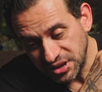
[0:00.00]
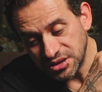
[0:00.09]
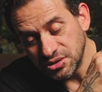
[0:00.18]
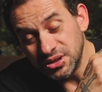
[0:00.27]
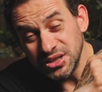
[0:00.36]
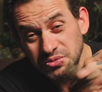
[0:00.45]

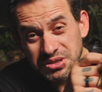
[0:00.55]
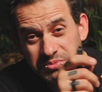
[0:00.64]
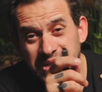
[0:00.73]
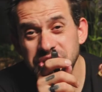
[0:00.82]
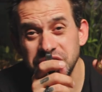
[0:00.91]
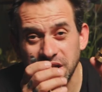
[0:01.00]
So this was
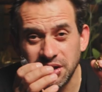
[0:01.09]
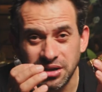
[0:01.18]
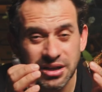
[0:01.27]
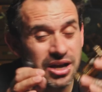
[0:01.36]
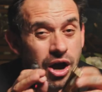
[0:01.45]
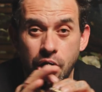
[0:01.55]
my shader
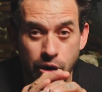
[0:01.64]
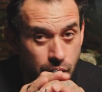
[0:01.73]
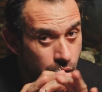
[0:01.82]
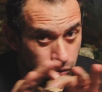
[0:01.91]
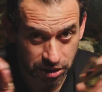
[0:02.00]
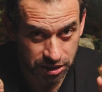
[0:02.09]

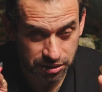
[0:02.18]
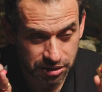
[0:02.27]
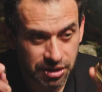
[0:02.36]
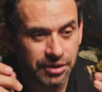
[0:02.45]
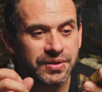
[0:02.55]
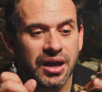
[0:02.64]
only.
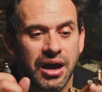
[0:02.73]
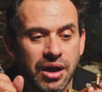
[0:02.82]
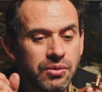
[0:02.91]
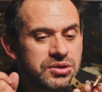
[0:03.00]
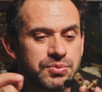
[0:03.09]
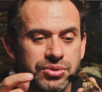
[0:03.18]
I
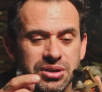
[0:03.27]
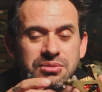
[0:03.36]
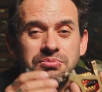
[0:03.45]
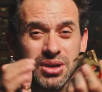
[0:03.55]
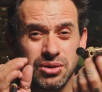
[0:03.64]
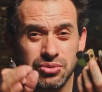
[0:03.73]
was putting
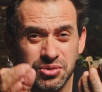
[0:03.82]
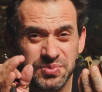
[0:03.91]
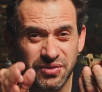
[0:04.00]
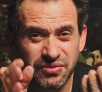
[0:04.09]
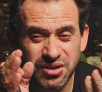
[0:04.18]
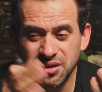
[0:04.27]
big groups
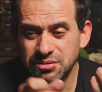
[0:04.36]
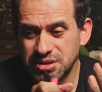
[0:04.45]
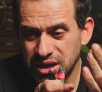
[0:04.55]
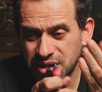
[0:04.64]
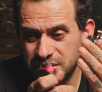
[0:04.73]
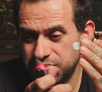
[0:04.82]
of needles,
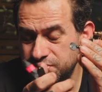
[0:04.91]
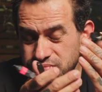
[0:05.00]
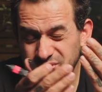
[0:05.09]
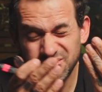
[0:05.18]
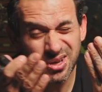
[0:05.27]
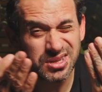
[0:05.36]
like a
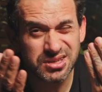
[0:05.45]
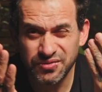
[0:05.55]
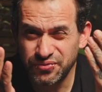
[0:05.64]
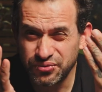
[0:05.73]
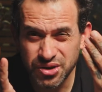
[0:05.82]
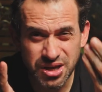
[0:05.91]

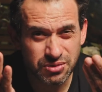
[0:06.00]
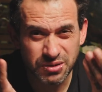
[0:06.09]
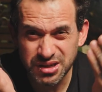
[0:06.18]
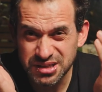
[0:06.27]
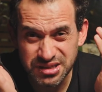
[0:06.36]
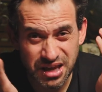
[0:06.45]
23,
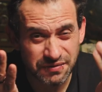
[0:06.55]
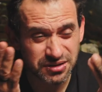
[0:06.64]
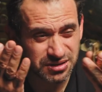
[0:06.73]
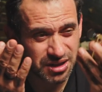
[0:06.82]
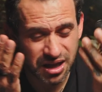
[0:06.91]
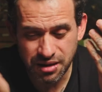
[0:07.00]

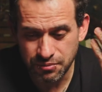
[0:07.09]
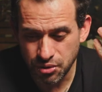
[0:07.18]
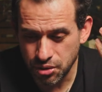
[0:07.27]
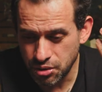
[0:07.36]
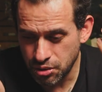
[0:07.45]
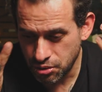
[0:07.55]
27 there,
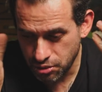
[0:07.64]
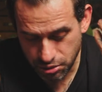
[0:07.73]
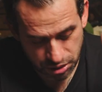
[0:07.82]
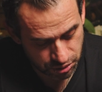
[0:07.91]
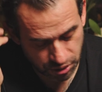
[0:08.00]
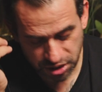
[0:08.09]

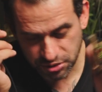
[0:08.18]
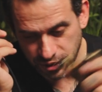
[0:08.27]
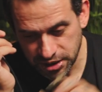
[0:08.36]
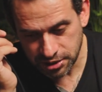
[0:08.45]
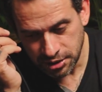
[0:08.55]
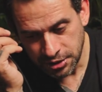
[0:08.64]
and it works
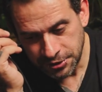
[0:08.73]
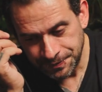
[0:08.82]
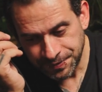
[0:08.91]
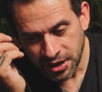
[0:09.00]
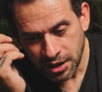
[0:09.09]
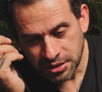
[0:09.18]
great.
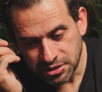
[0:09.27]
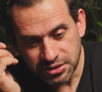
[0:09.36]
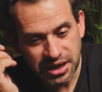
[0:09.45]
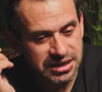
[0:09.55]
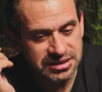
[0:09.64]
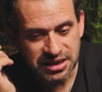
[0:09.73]
So
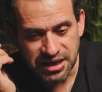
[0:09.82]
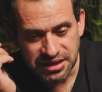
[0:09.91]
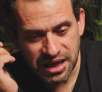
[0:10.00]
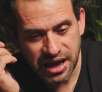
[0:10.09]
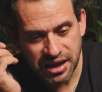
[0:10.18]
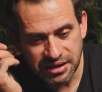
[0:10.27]
that's in
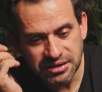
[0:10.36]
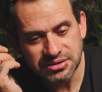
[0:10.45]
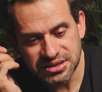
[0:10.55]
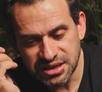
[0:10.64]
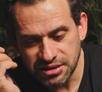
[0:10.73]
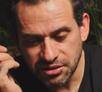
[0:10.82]
that you
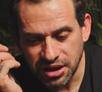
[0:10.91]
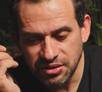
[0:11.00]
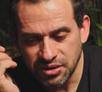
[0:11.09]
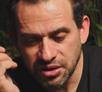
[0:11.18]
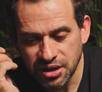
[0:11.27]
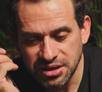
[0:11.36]
see you
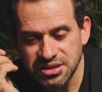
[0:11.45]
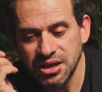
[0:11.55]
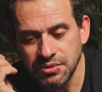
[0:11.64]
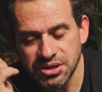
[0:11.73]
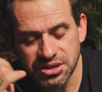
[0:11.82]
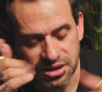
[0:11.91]
can
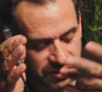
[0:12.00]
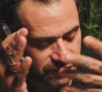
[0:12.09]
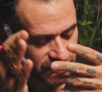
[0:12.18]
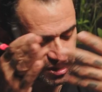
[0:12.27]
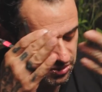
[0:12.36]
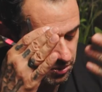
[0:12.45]
distinguish the difference